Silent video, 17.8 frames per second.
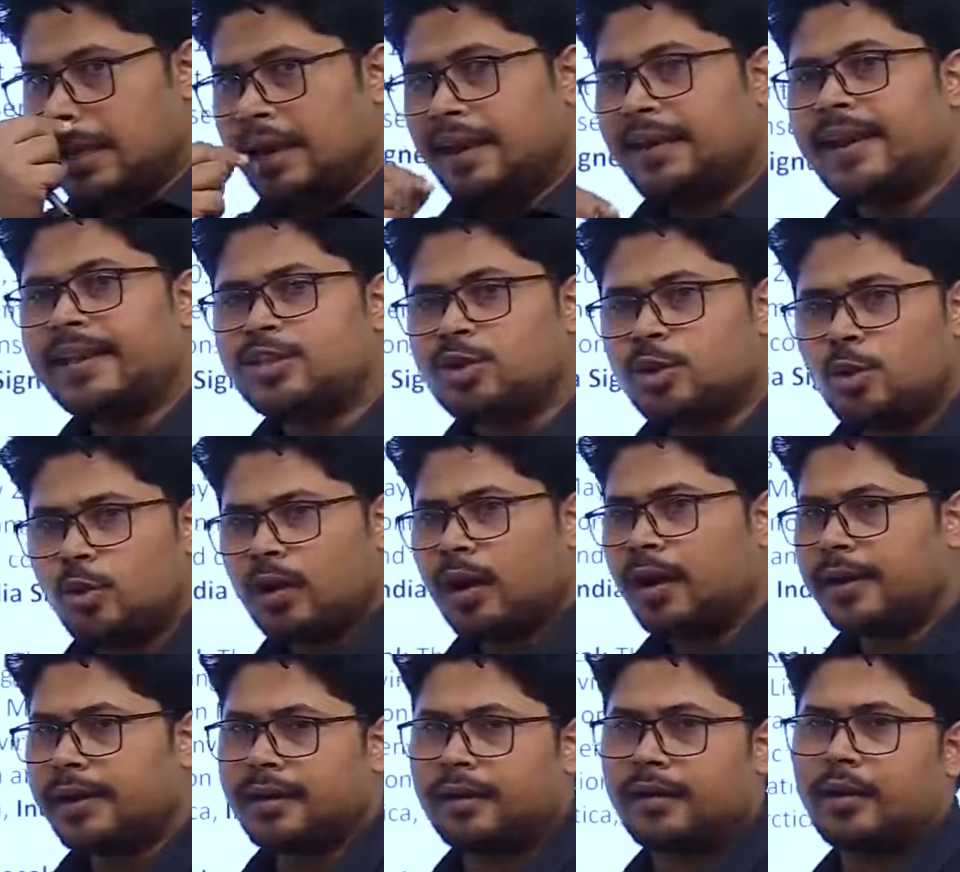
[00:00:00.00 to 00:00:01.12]
Let's look
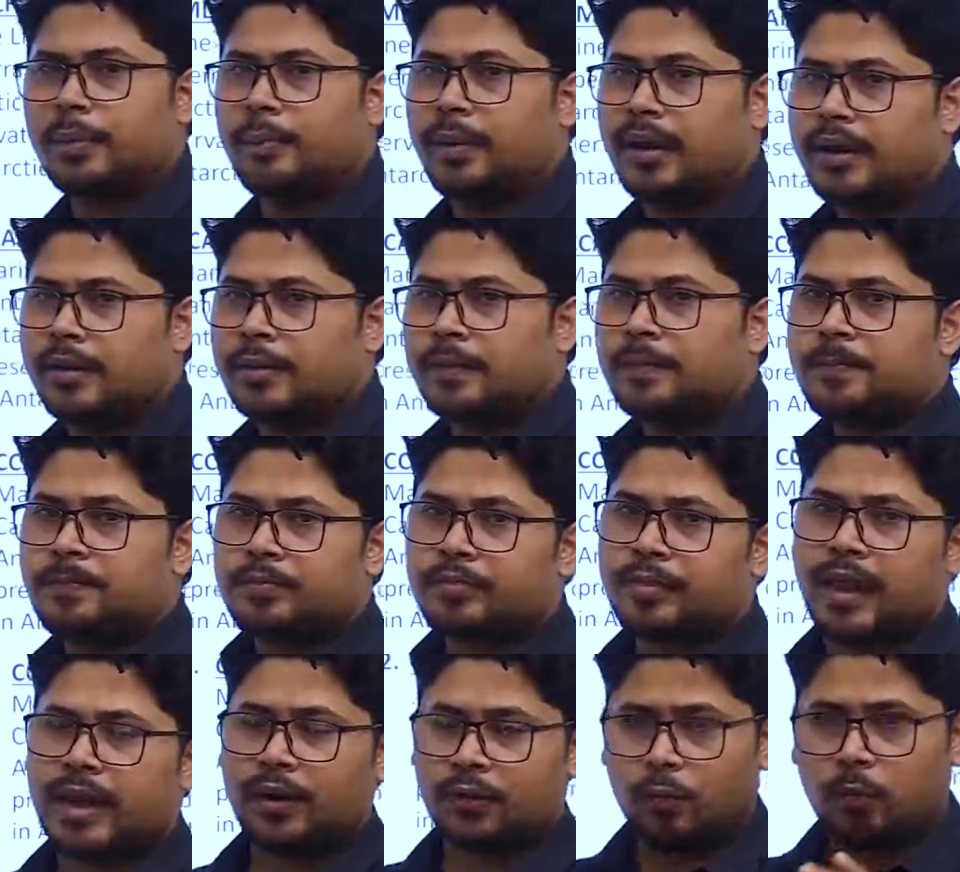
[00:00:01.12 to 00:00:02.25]
at a bit
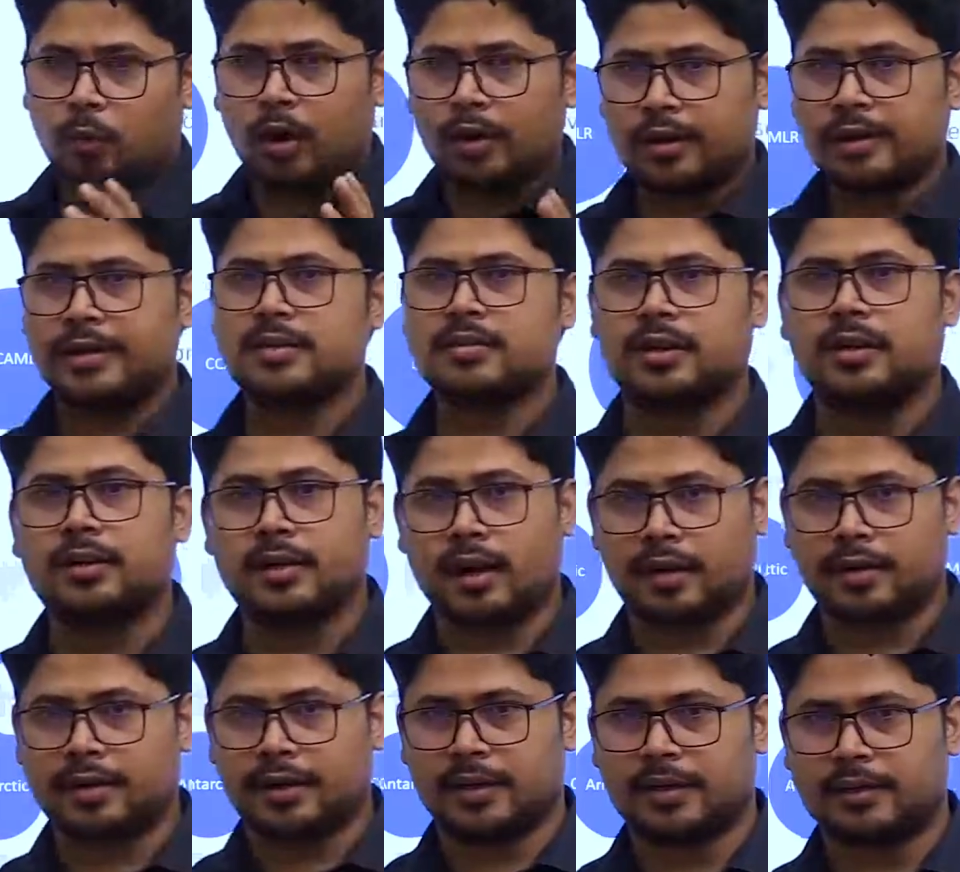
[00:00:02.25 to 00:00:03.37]
at what is
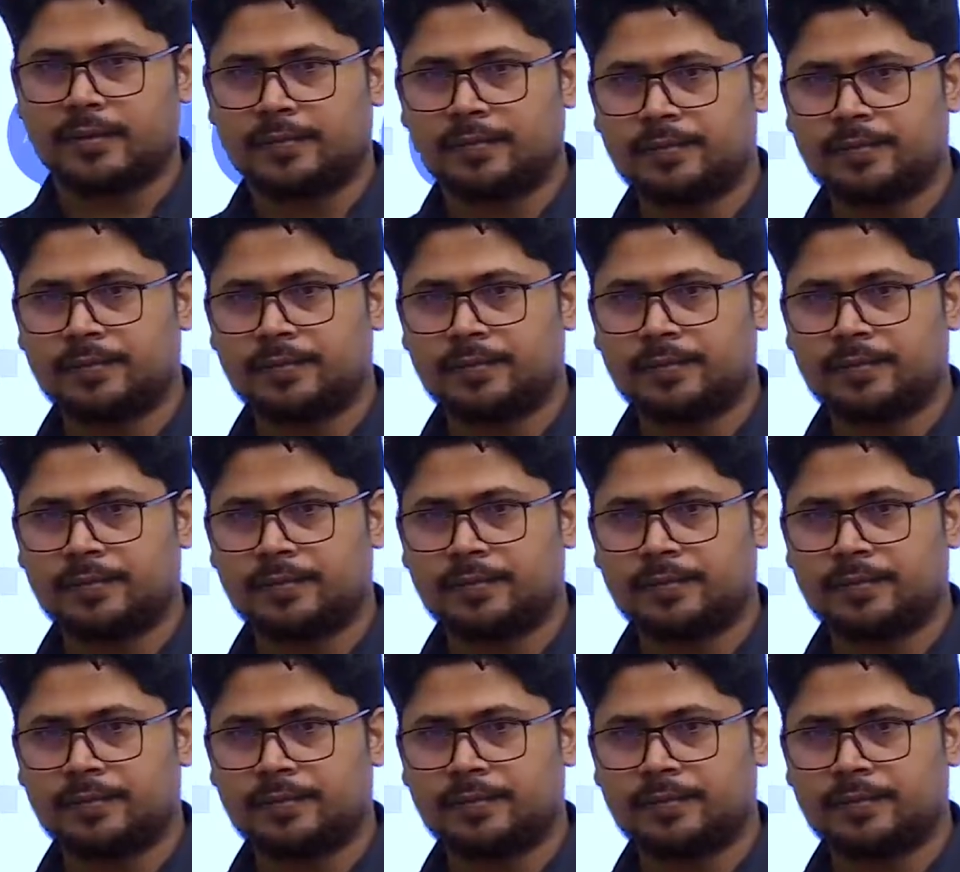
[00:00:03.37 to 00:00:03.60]
Antarctica.